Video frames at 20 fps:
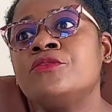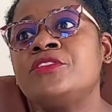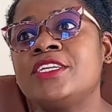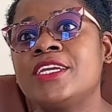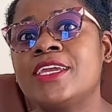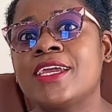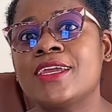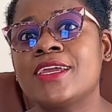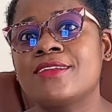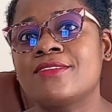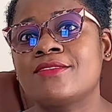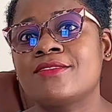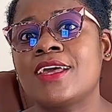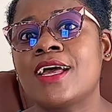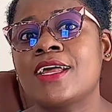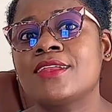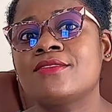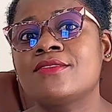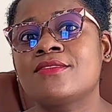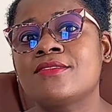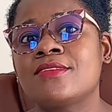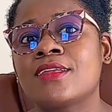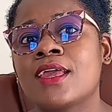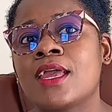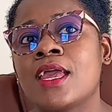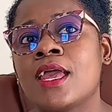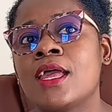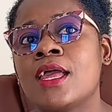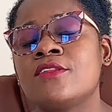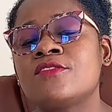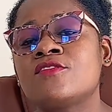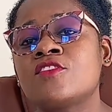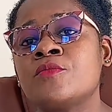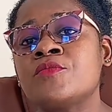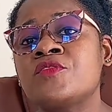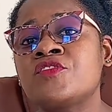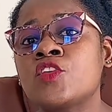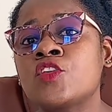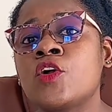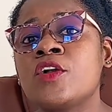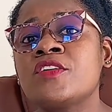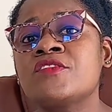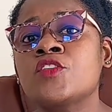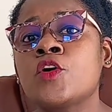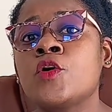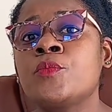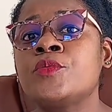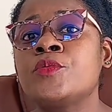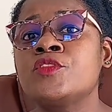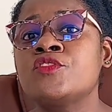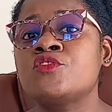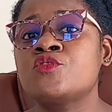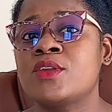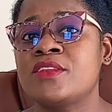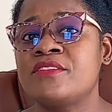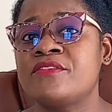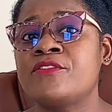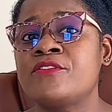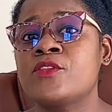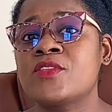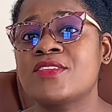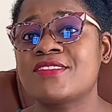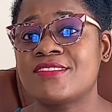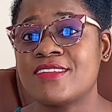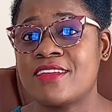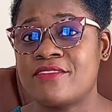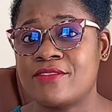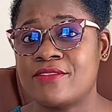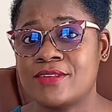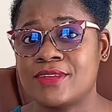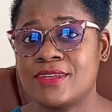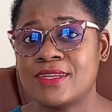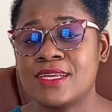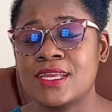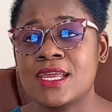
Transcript: here is that some stores open 24/7.